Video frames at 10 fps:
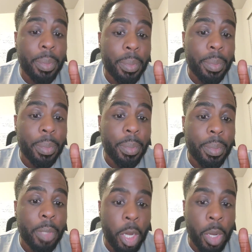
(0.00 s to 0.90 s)
You know,
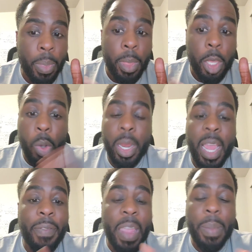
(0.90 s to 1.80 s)
you could have family
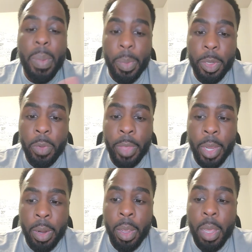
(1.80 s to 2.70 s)
members over there and
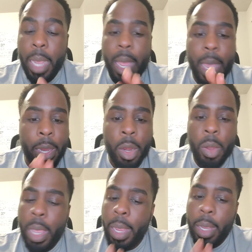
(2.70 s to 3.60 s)
you know,
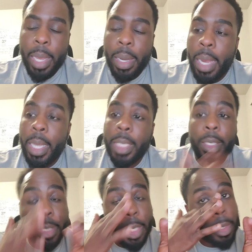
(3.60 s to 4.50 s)
and listen, seriously,
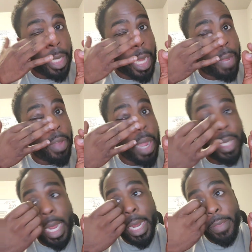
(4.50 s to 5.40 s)
like if you guys got any
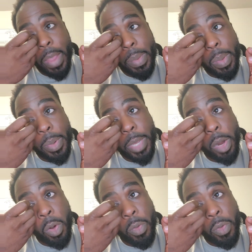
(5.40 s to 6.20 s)
family members that are over there,